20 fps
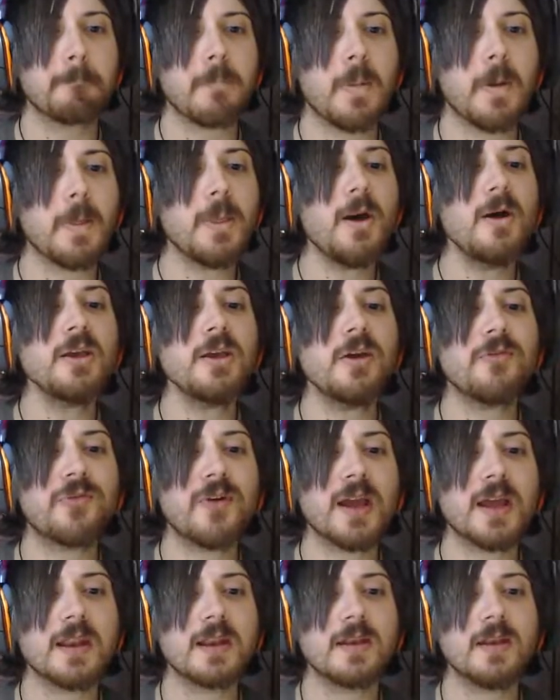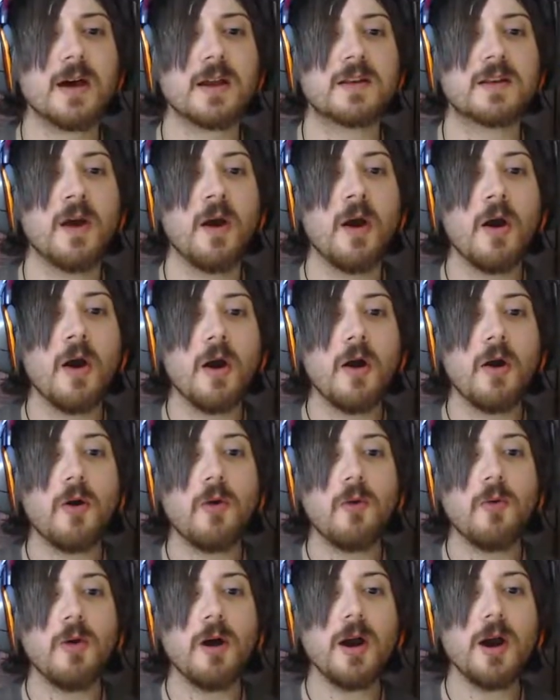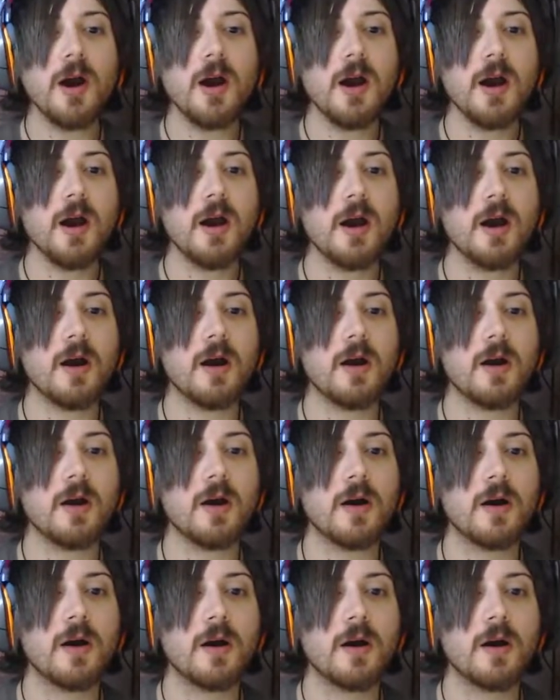No, you friggin' not. Whoa.